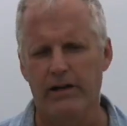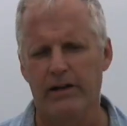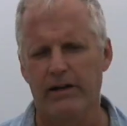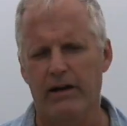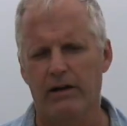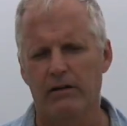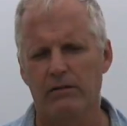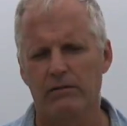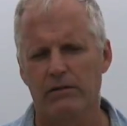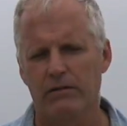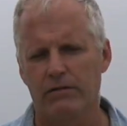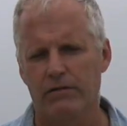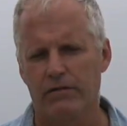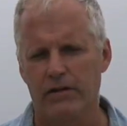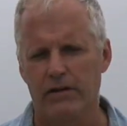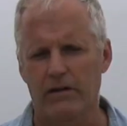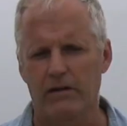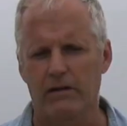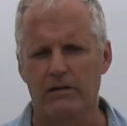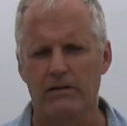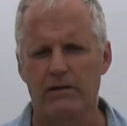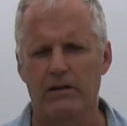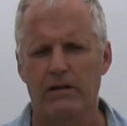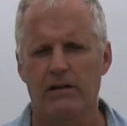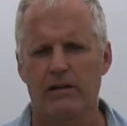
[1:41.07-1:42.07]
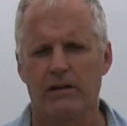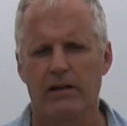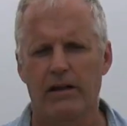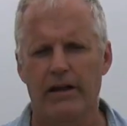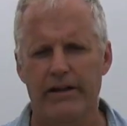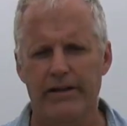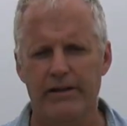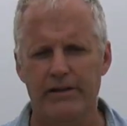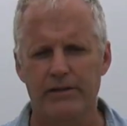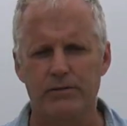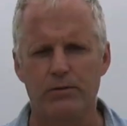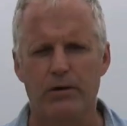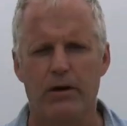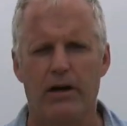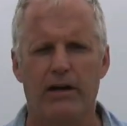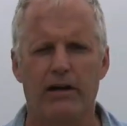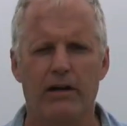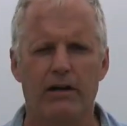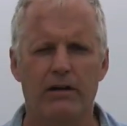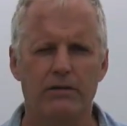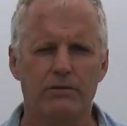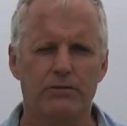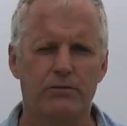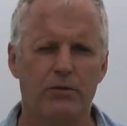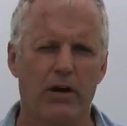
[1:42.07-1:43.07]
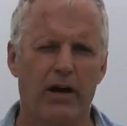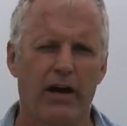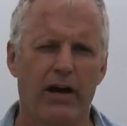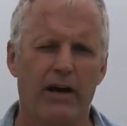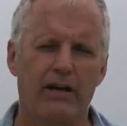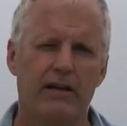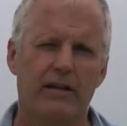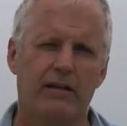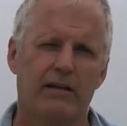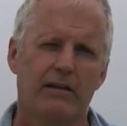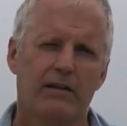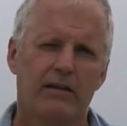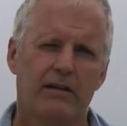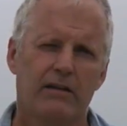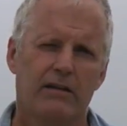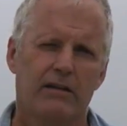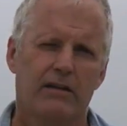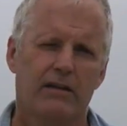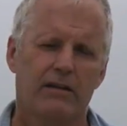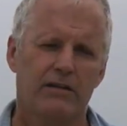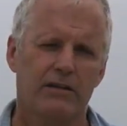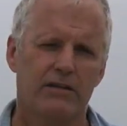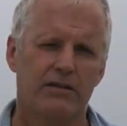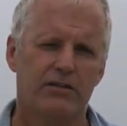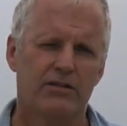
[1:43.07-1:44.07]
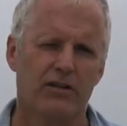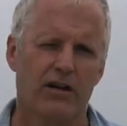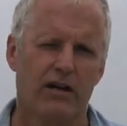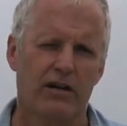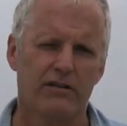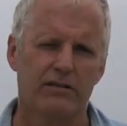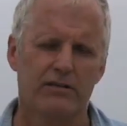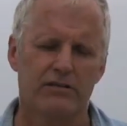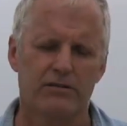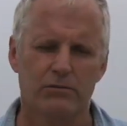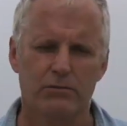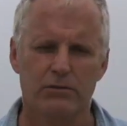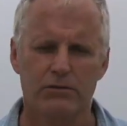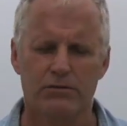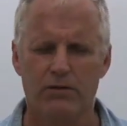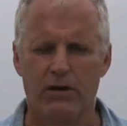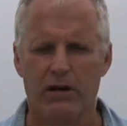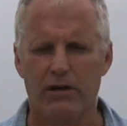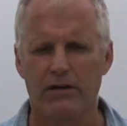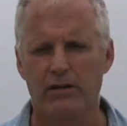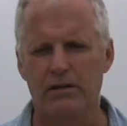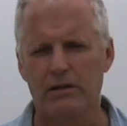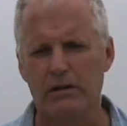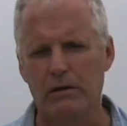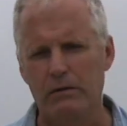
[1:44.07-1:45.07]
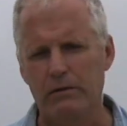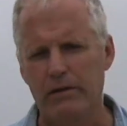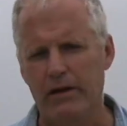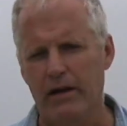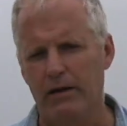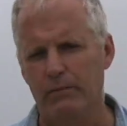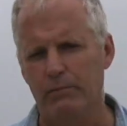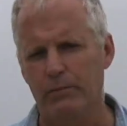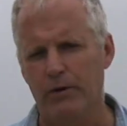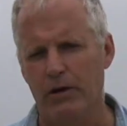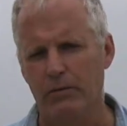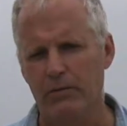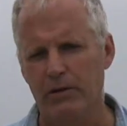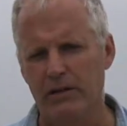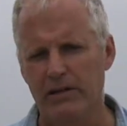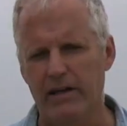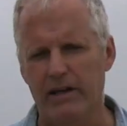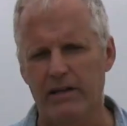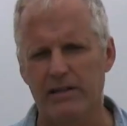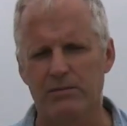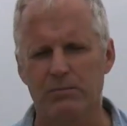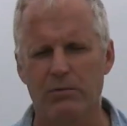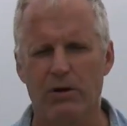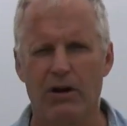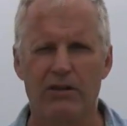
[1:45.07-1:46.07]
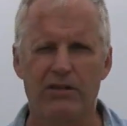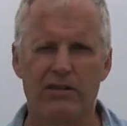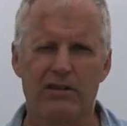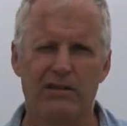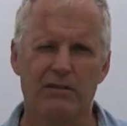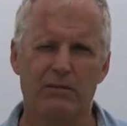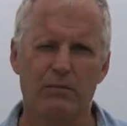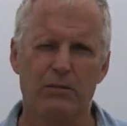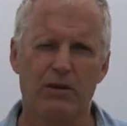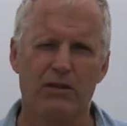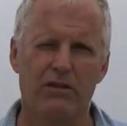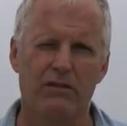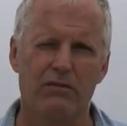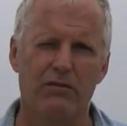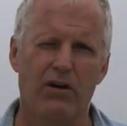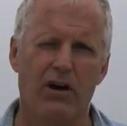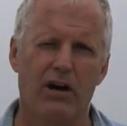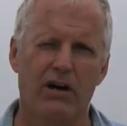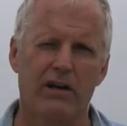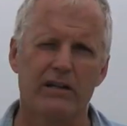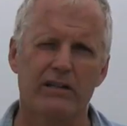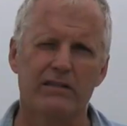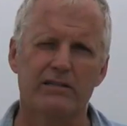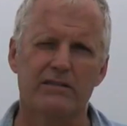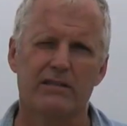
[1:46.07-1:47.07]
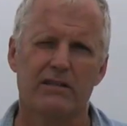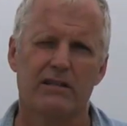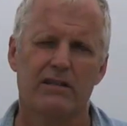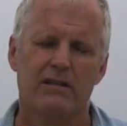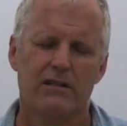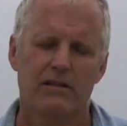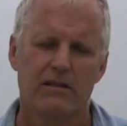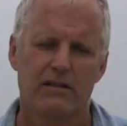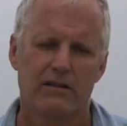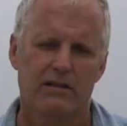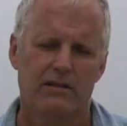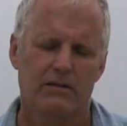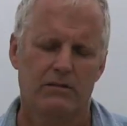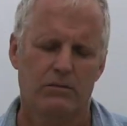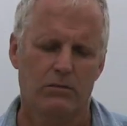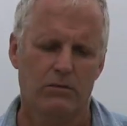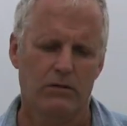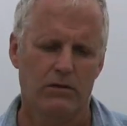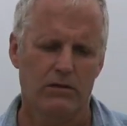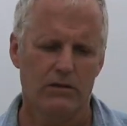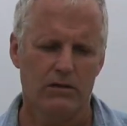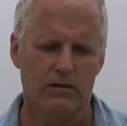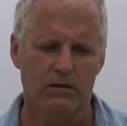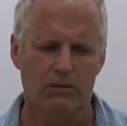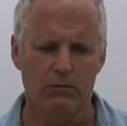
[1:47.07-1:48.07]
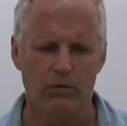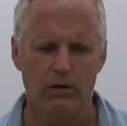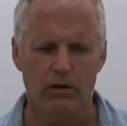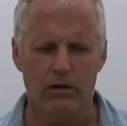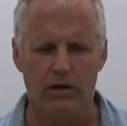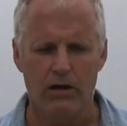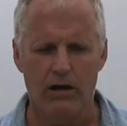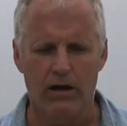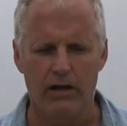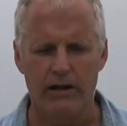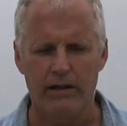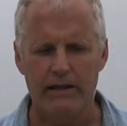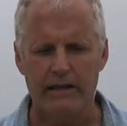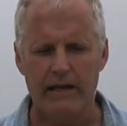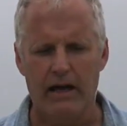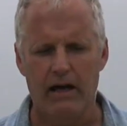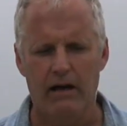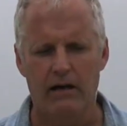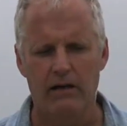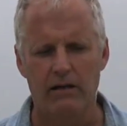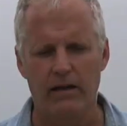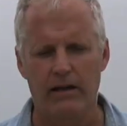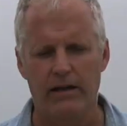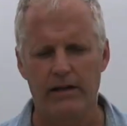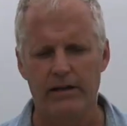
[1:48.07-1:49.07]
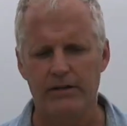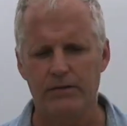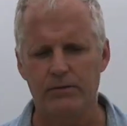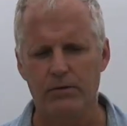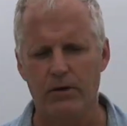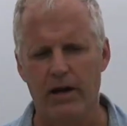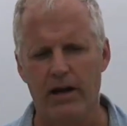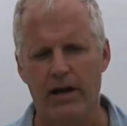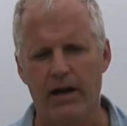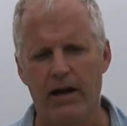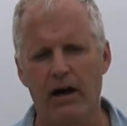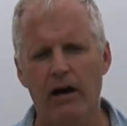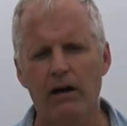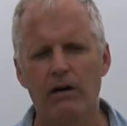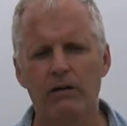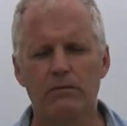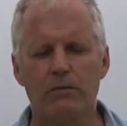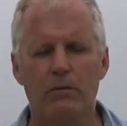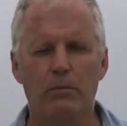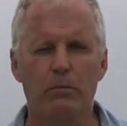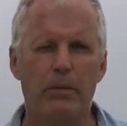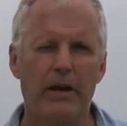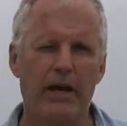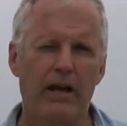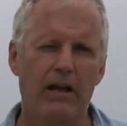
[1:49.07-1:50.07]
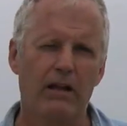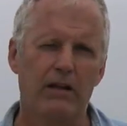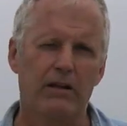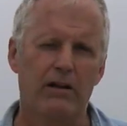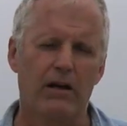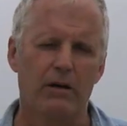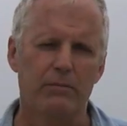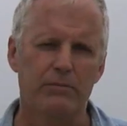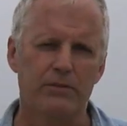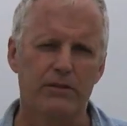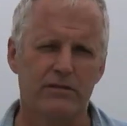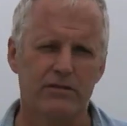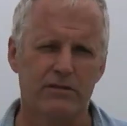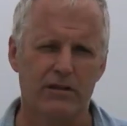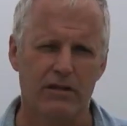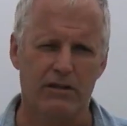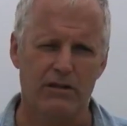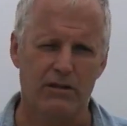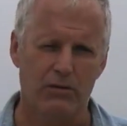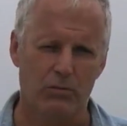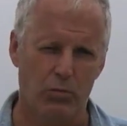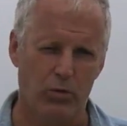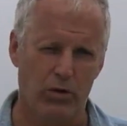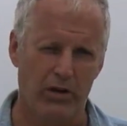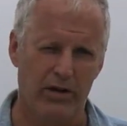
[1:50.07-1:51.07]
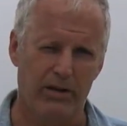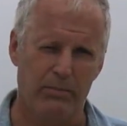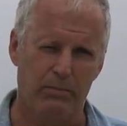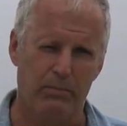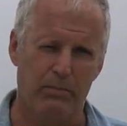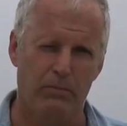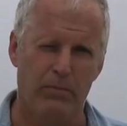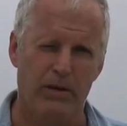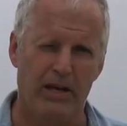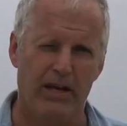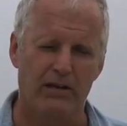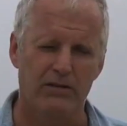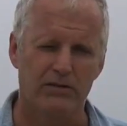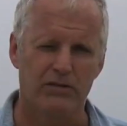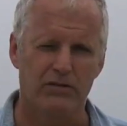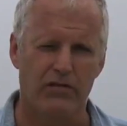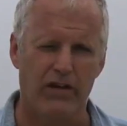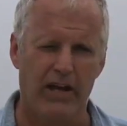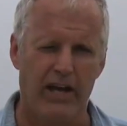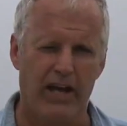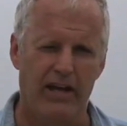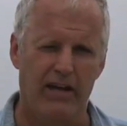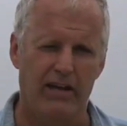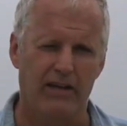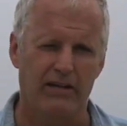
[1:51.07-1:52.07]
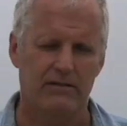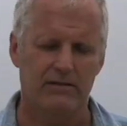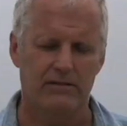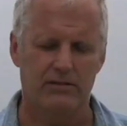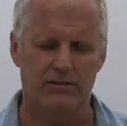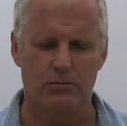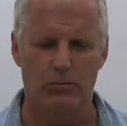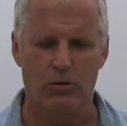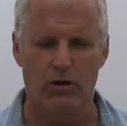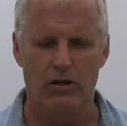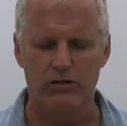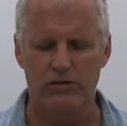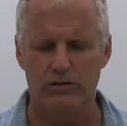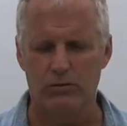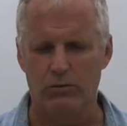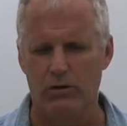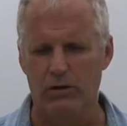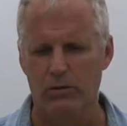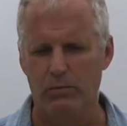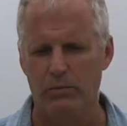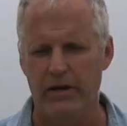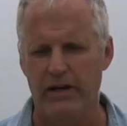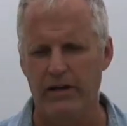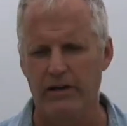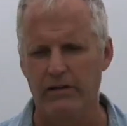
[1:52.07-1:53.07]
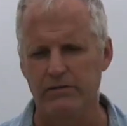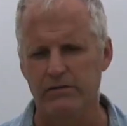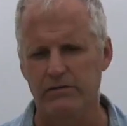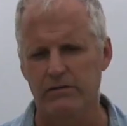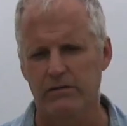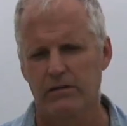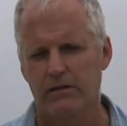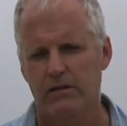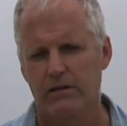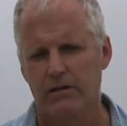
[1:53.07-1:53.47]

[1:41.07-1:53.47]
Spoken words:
it out in the field, let it dry, air dry in the sun. So we're trying to do that probably next month, in the month of August. We'll cut it down, let it dry out, and bale it up just like you would bales of hay, small square bales.